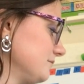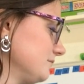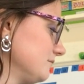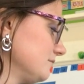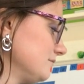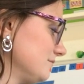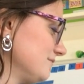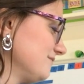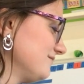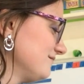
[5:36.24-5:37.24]

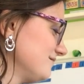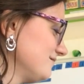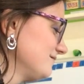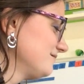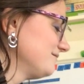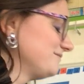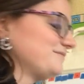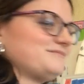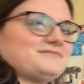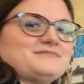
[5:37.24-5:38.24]

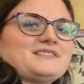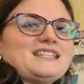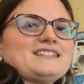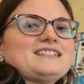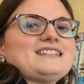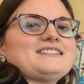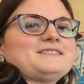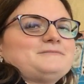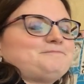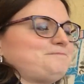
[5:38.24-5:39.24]

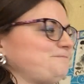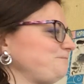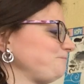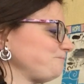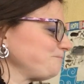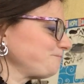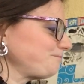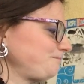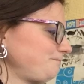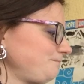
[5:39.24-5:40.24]

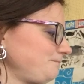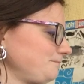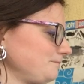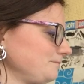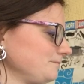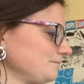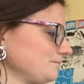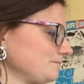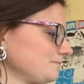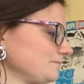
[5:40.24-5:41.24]

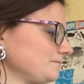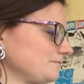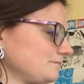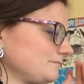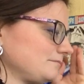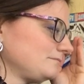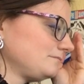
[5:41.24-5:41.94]
No one is speaking in this clip.